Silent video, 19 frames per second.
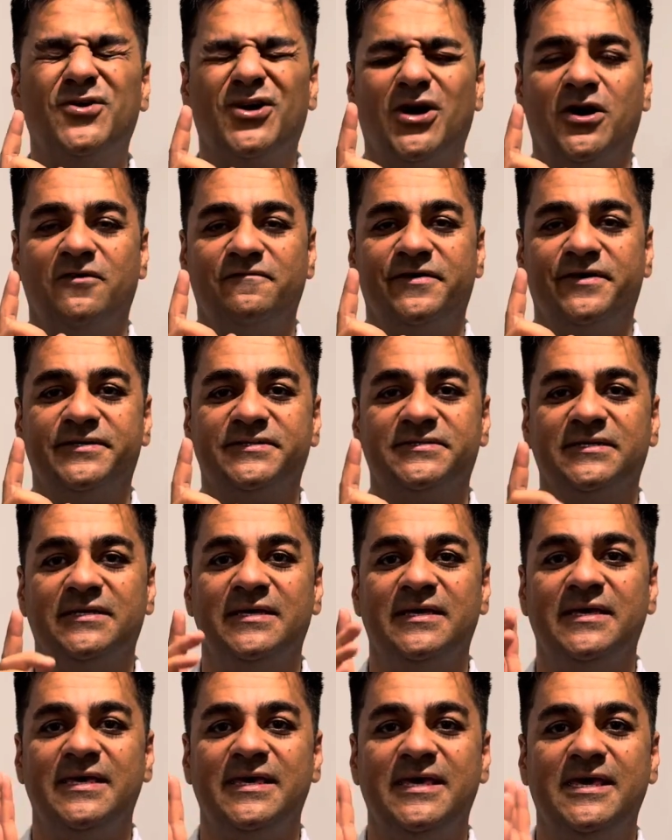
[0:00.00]
hours.
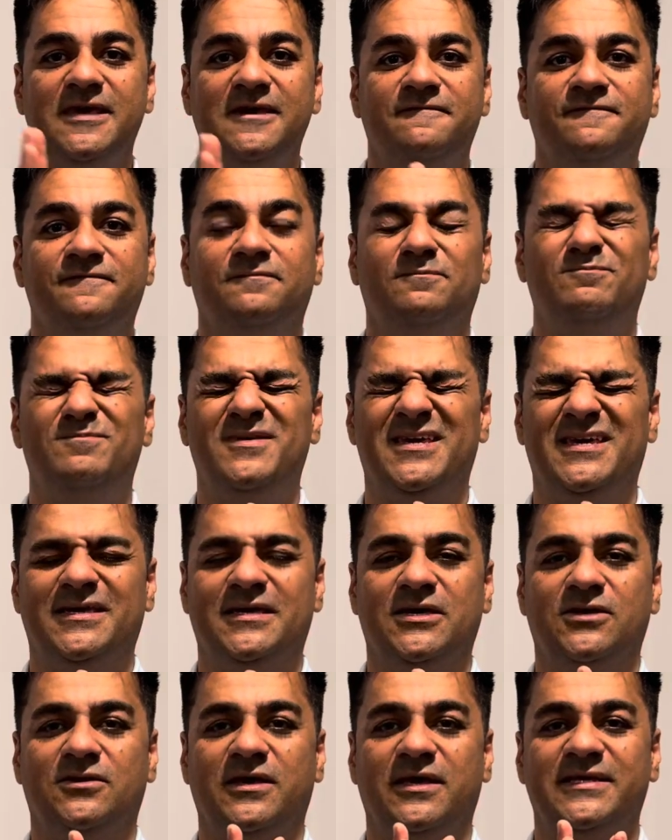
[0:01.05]
If be
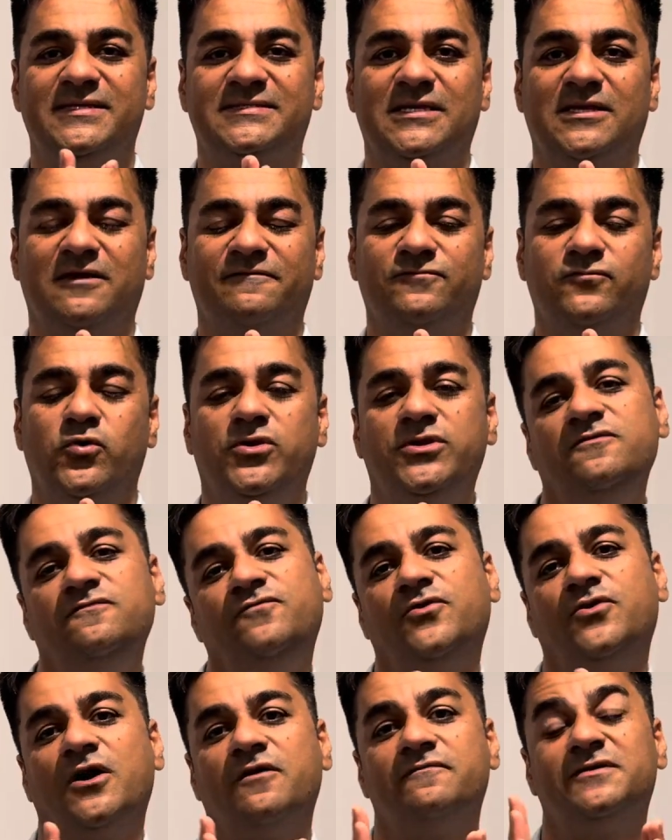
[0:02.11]
instead of
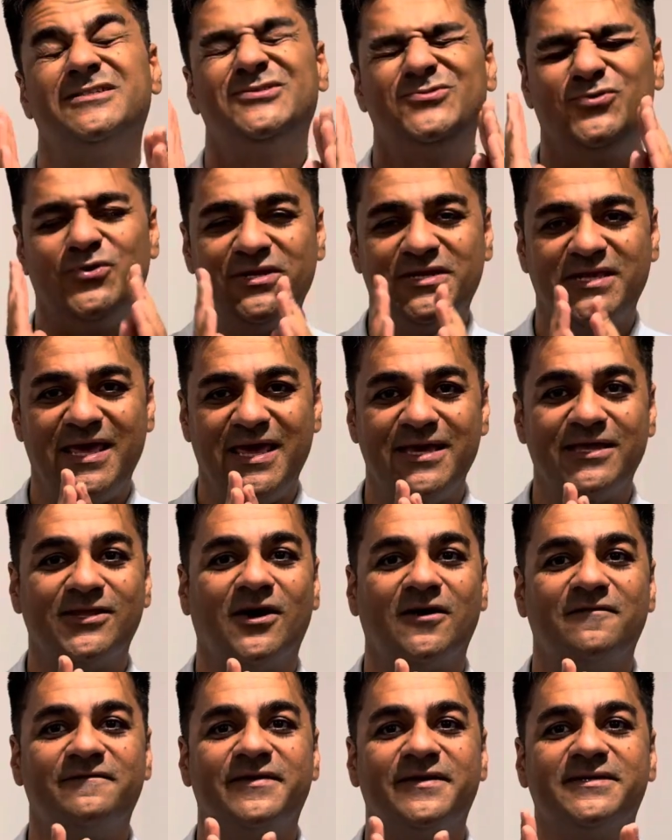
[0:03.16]
24 hours, 28
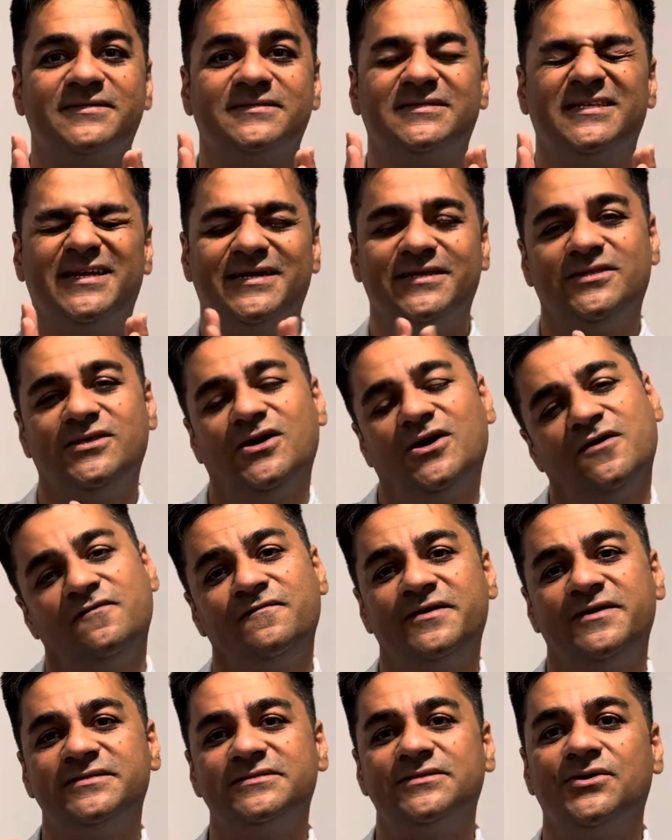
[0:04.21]
hours, 30
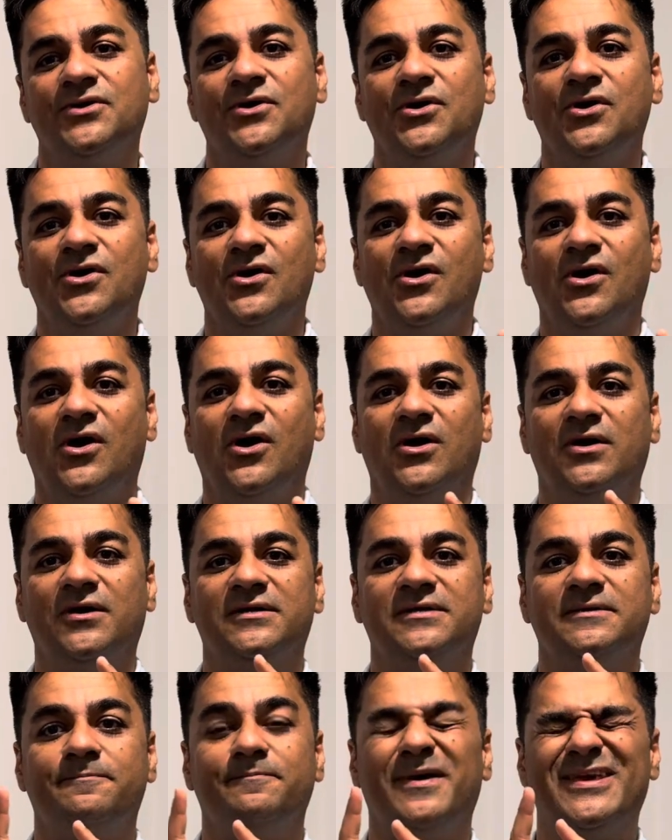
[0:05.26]
hours, all
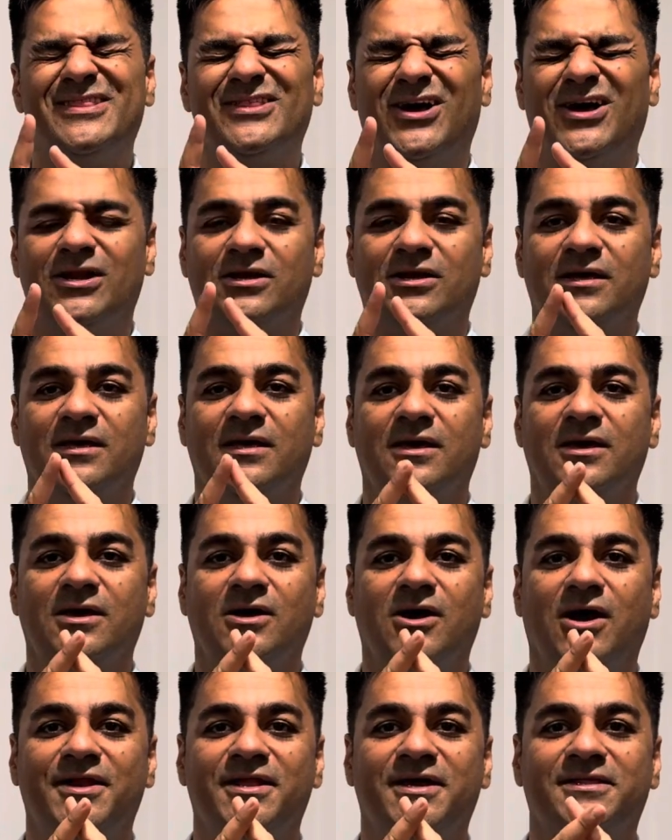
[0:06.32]
the petal
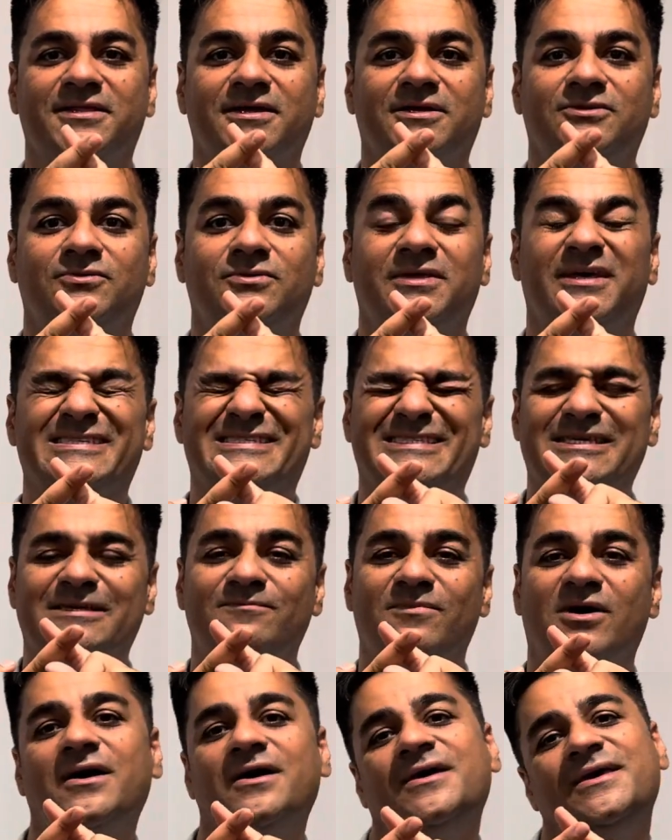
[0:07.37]
connected to the
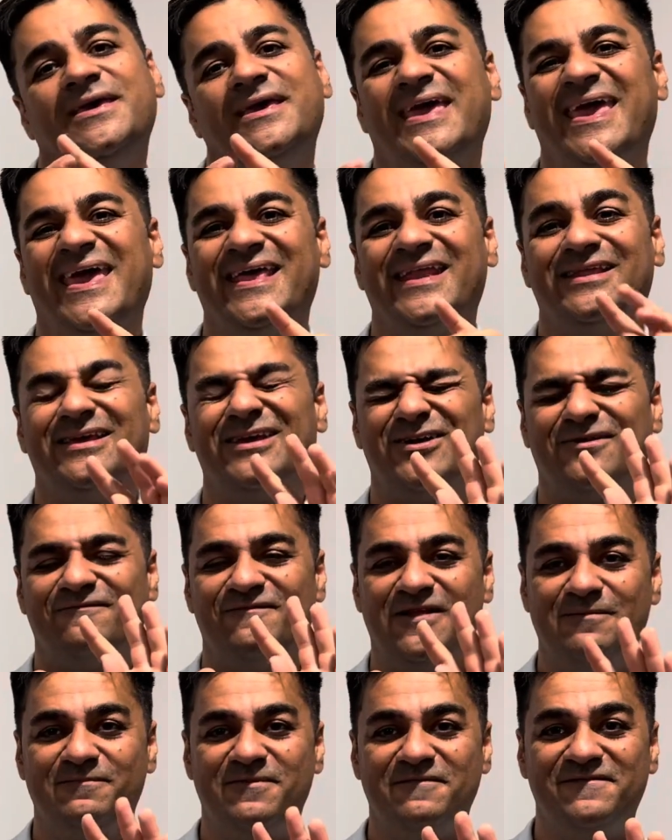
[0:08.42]
stigma and
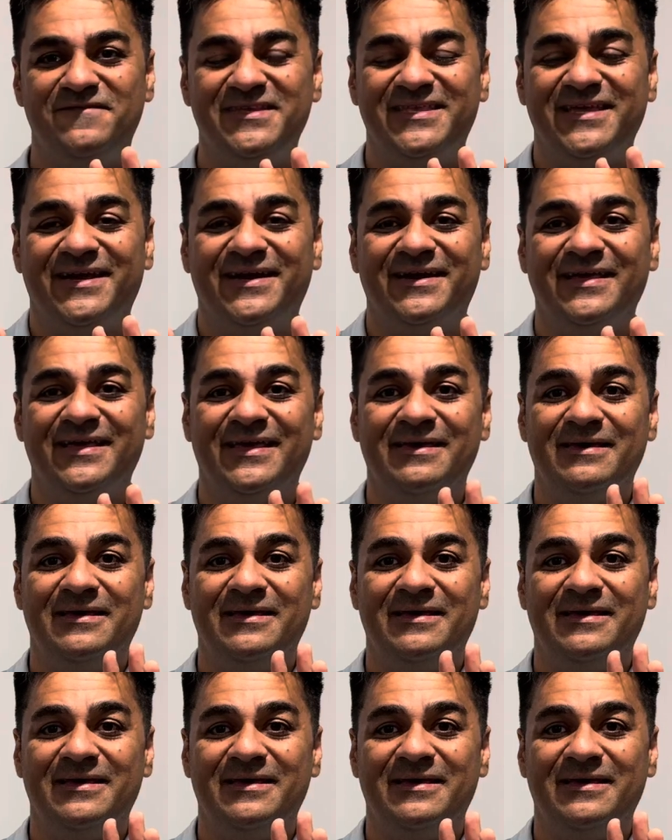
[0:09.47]
will be withered